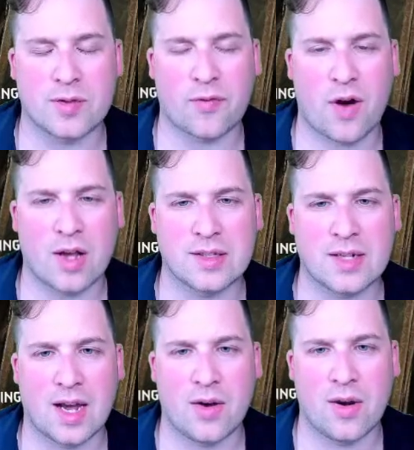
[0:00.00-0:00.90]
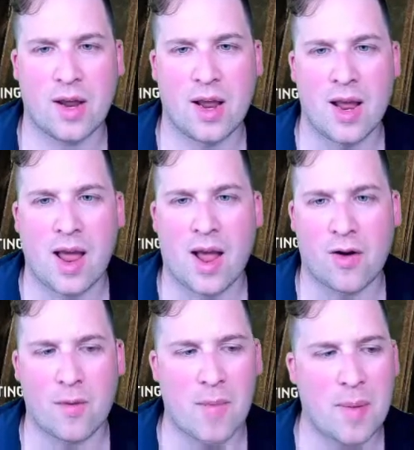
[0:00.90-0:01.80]
Frost down.
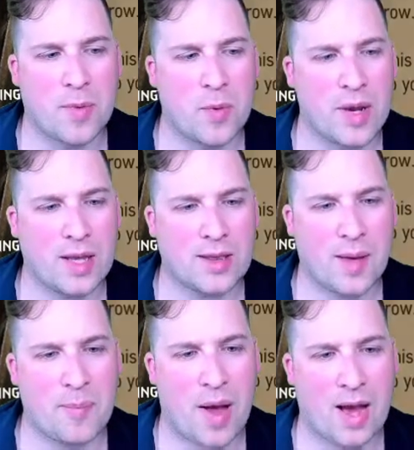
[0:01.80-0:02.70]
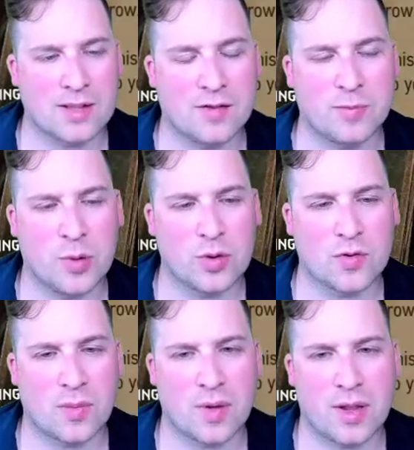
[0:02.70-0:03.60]
And remember, we get that passive
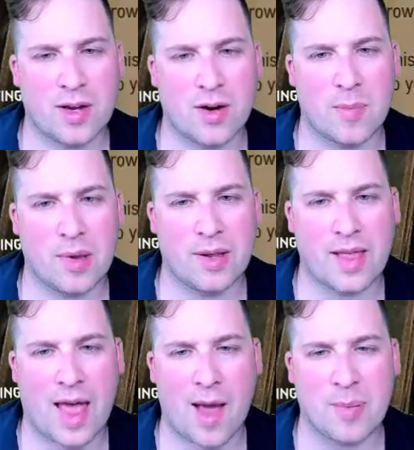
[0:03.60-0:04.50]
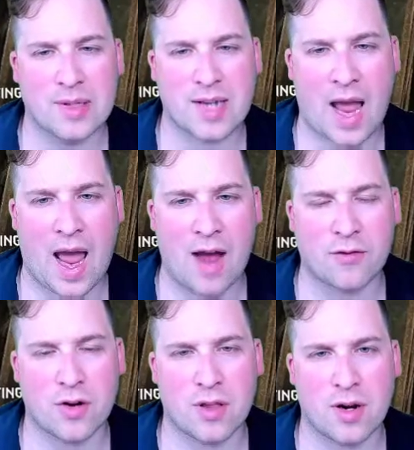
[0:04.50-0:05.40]
boost from the leader ability that happens
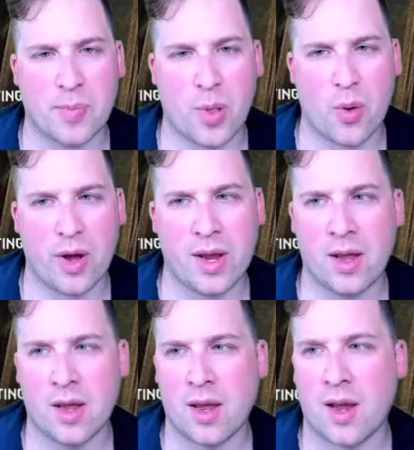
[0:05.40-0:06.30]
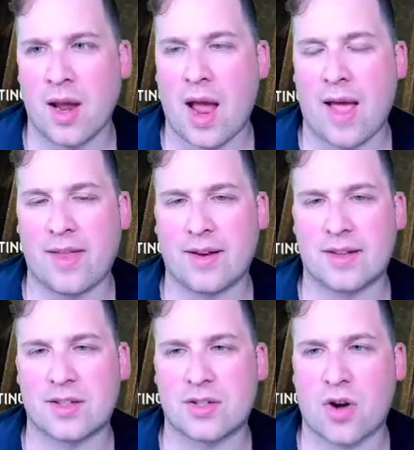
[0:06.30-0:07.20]
after the deploy. And then at
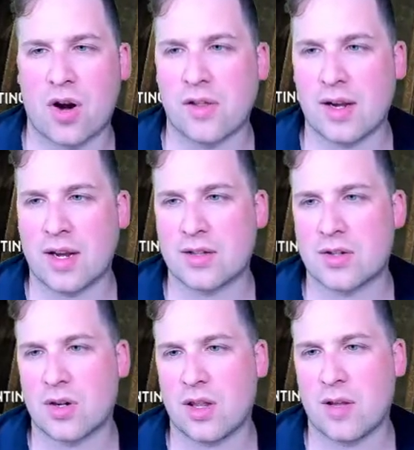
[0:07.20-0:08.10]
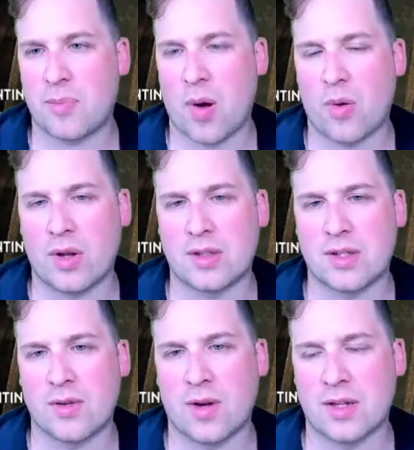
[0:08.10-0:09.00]
the start of the next turn, the
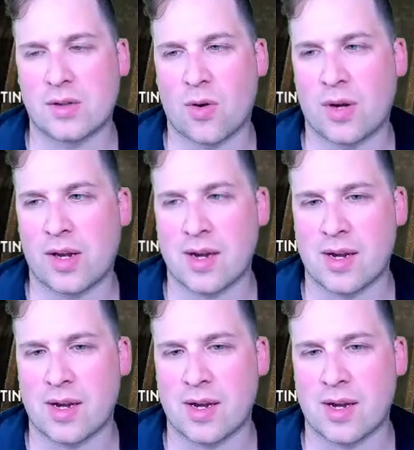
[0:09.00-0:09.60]
opponent's unit is going to get